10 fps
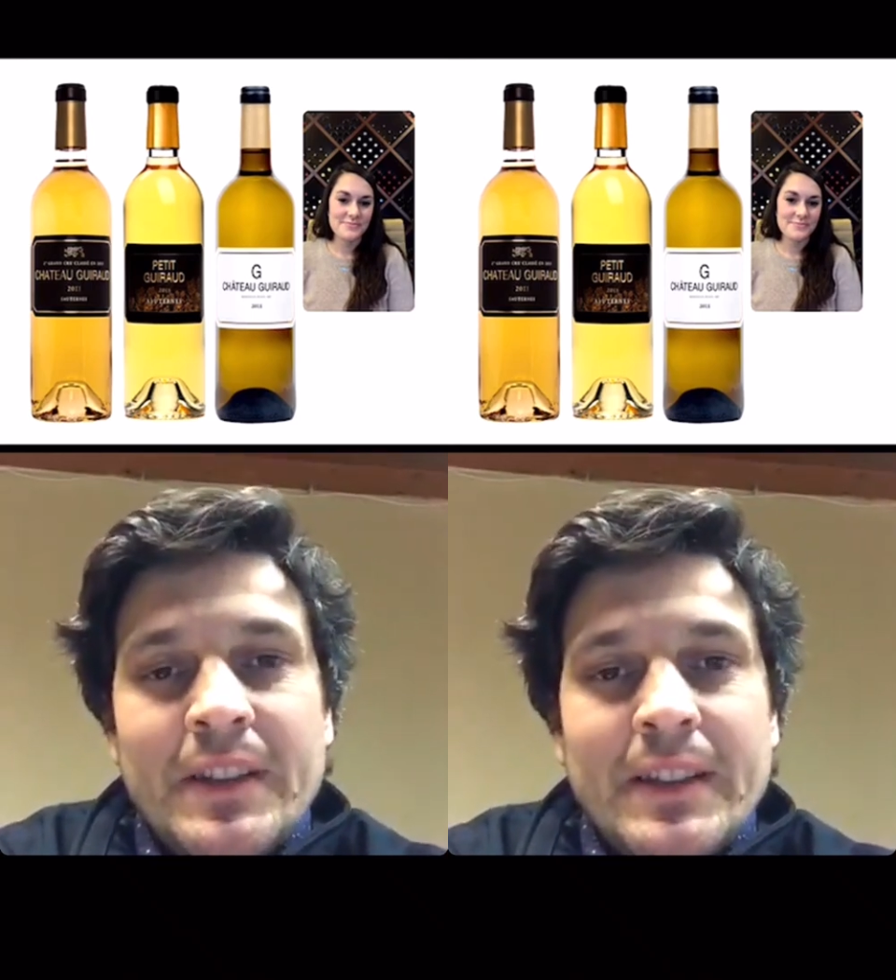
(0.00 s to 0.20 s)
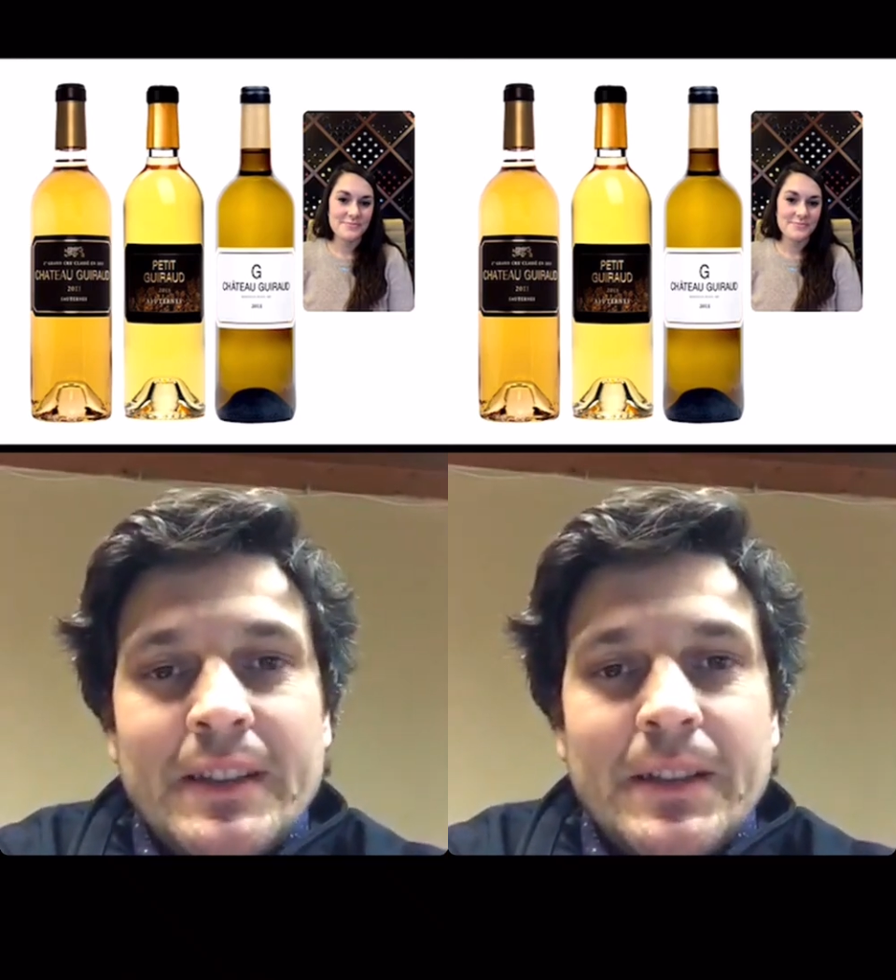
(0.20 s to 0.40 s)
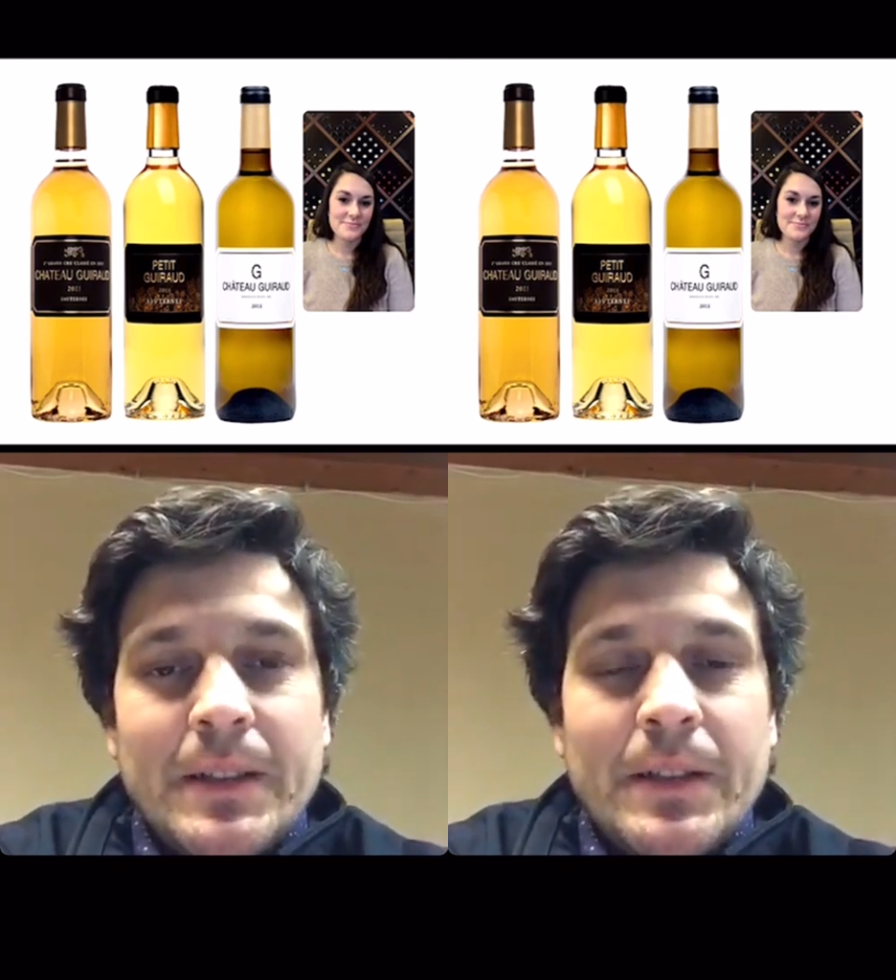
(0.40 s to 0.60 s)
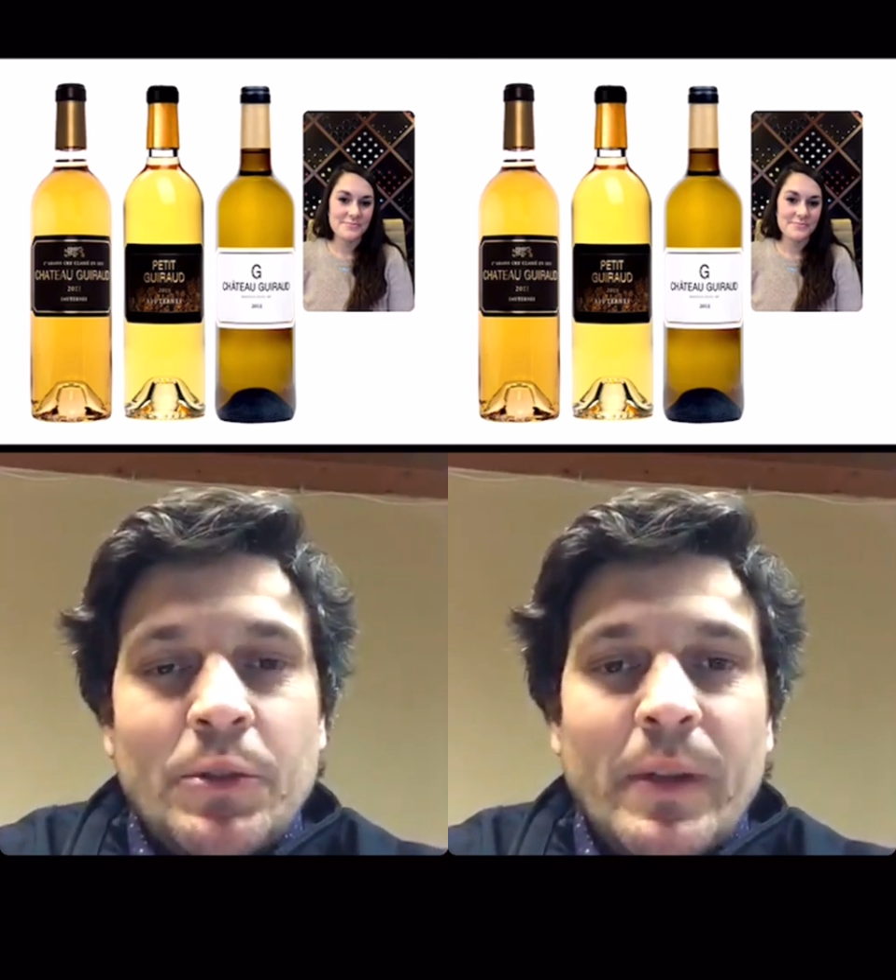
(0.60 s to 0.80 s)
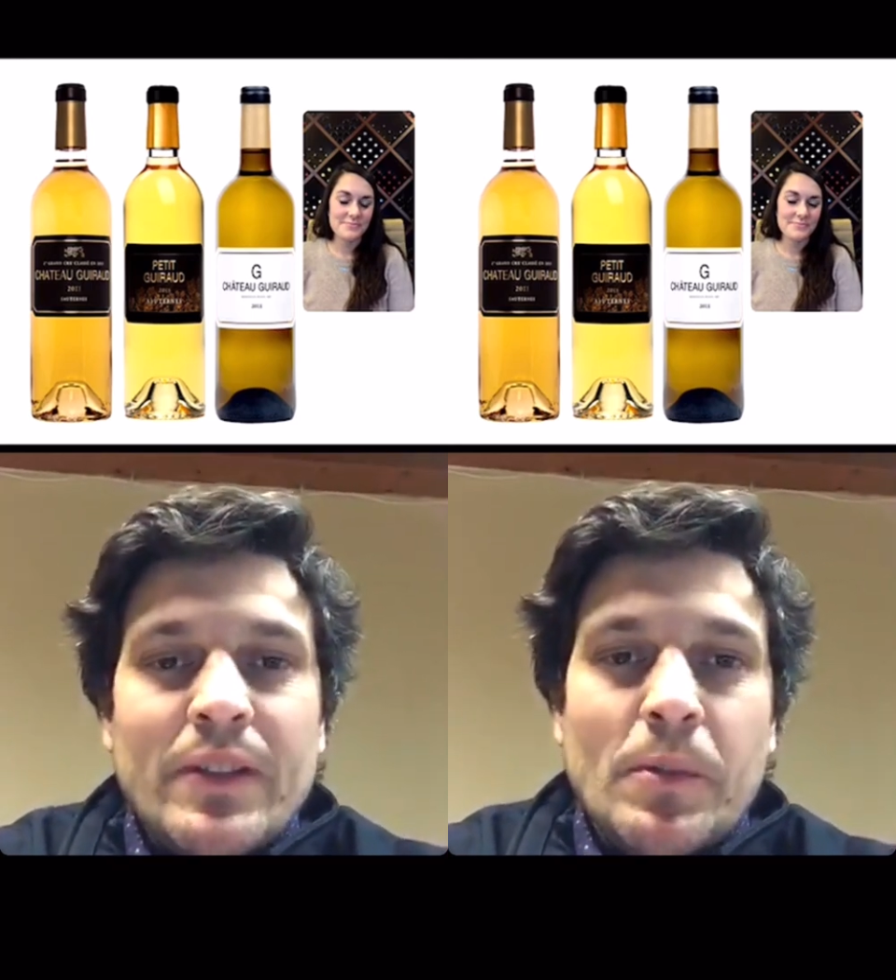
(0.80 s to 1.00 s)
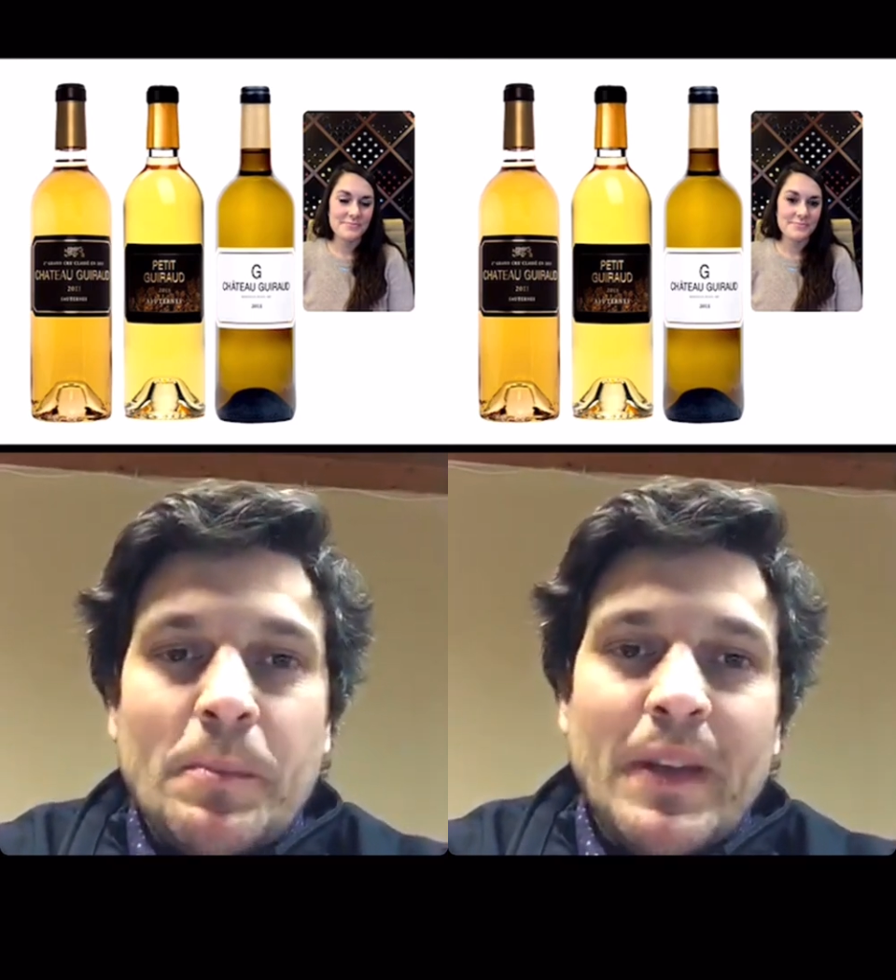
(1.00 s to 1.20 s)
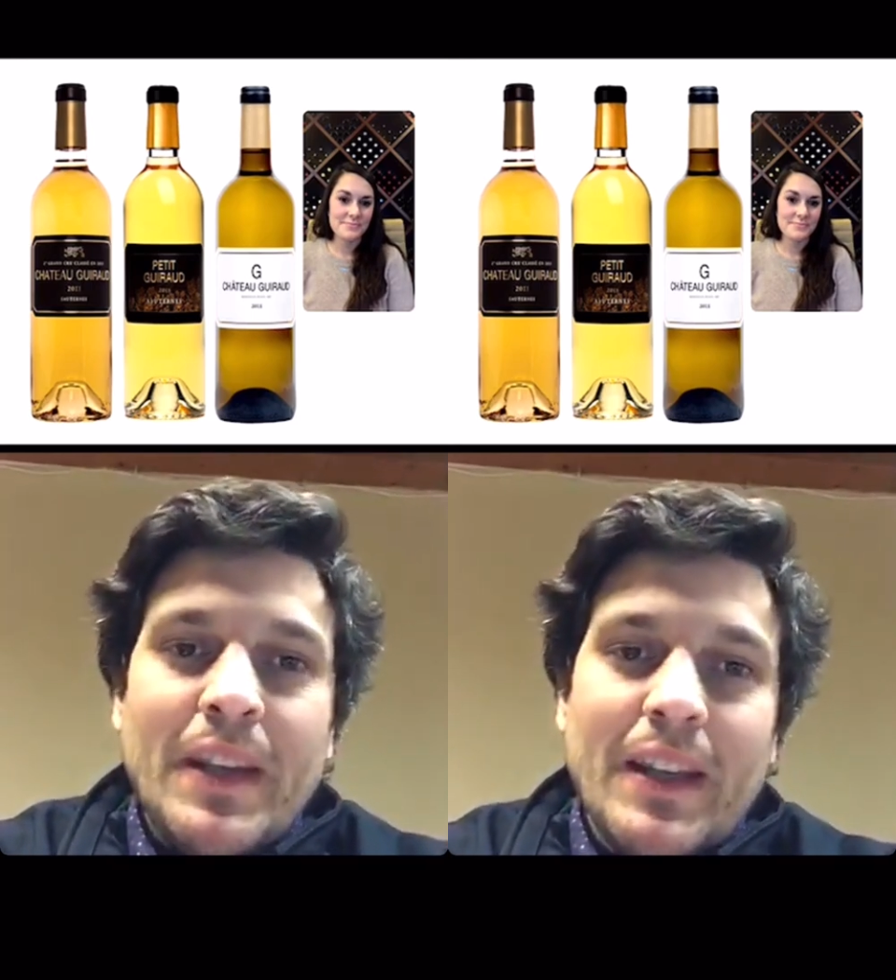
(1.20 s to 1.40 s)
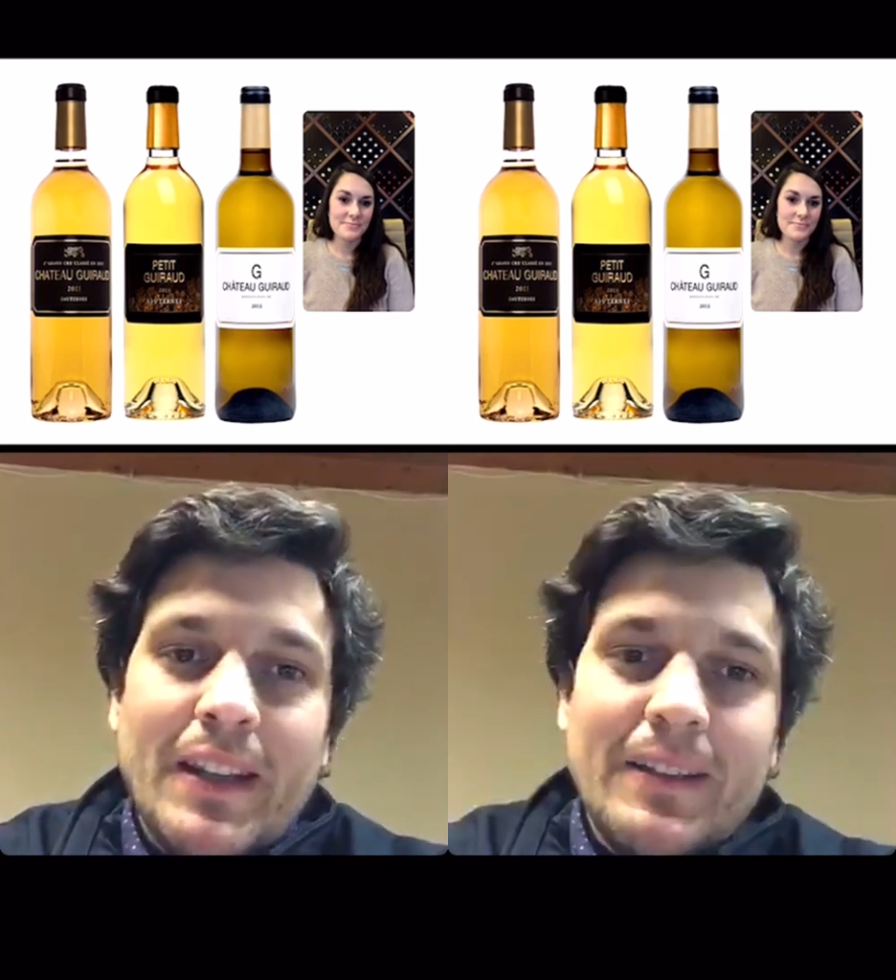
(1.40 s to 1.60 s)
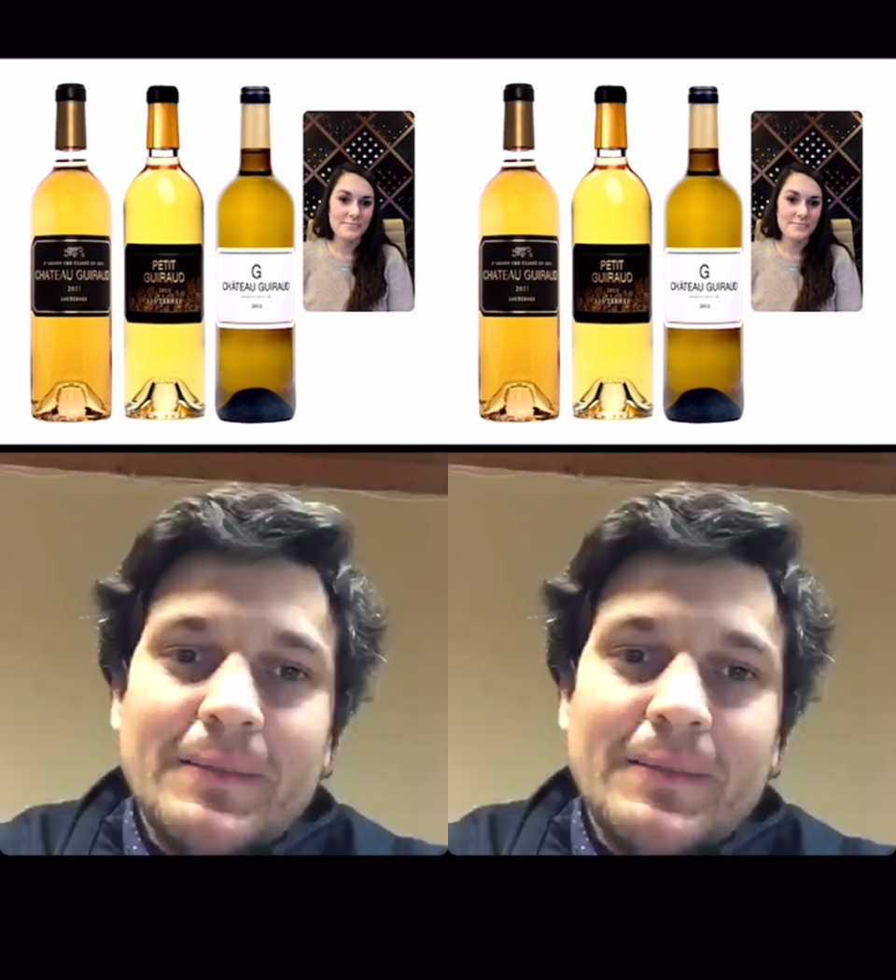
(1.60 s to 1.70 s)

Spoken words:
it's during the picking.